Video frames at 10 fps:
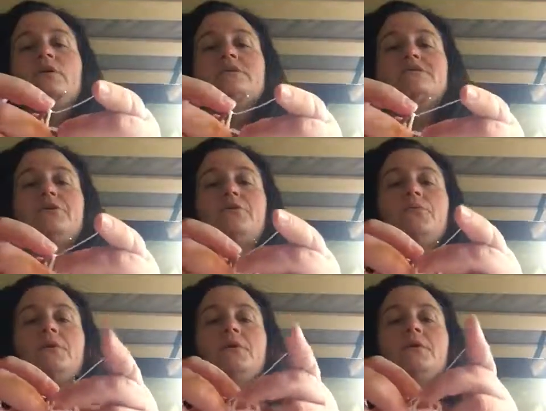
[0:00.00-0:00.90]

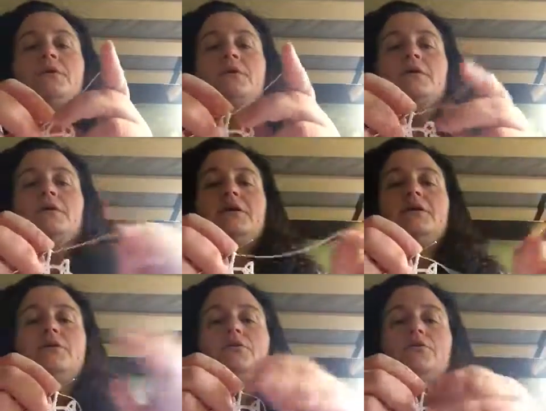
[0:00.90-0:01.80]
So
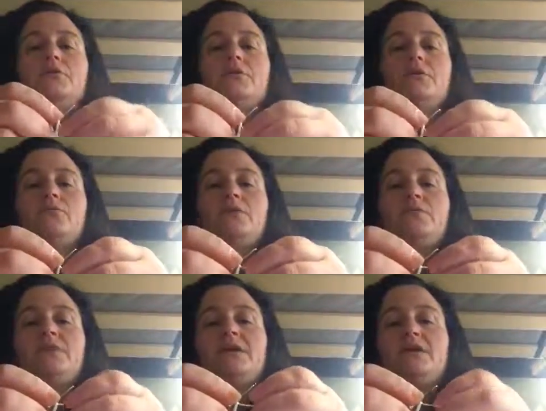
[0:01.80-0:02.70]
here
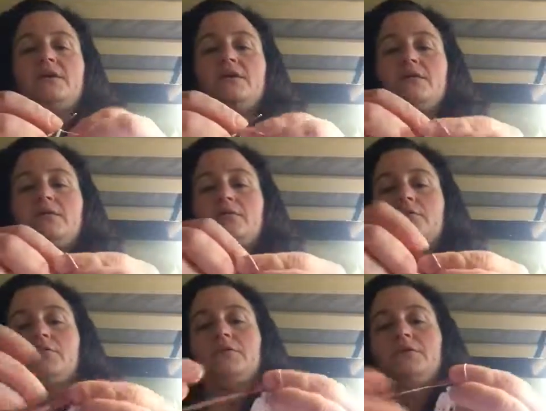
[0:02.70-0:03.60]
would be,
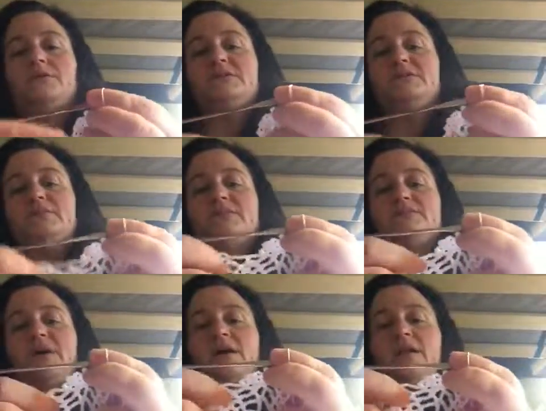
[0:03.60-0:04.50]
you see with these
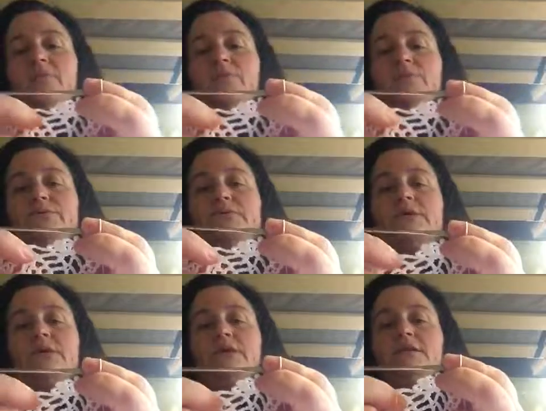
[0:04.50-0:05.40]
pineapples,
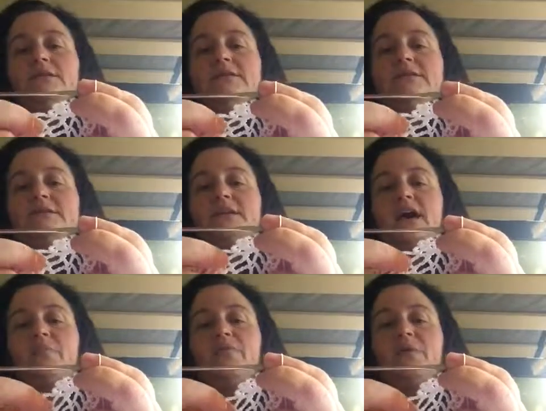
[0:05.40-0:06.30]
this is the
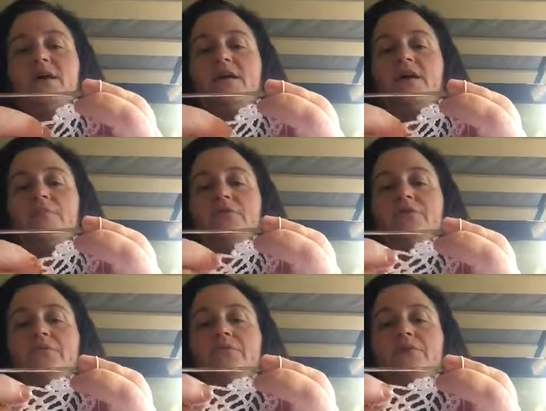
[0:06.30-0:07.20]
top of the pineapple,
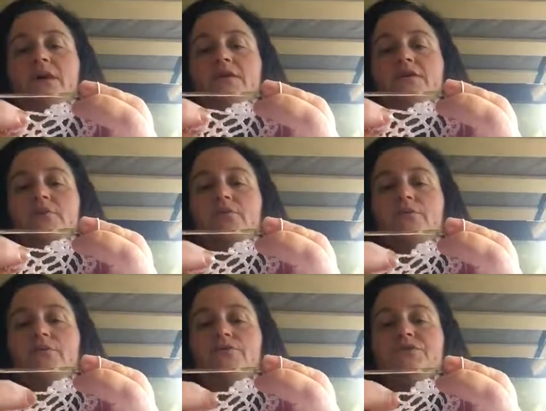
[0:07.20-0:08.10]
and then we've got a double
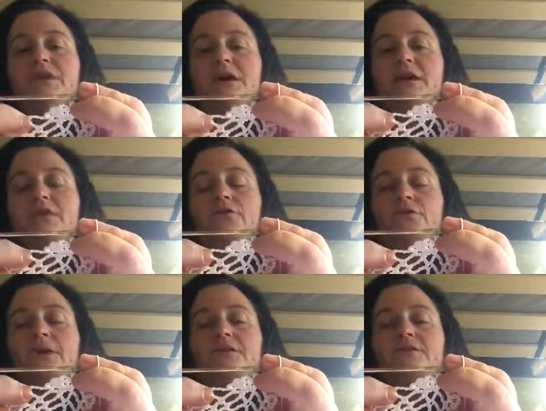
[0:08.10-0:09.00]
crochet
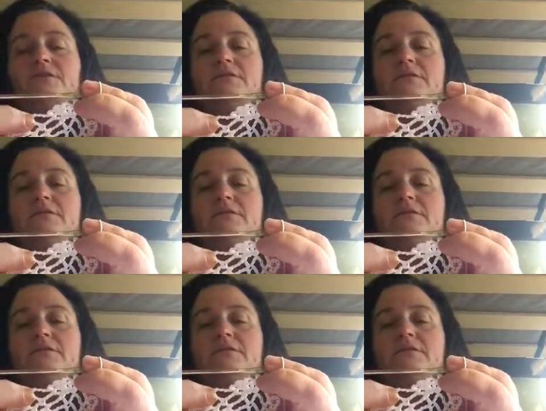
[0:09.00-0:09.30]
into it.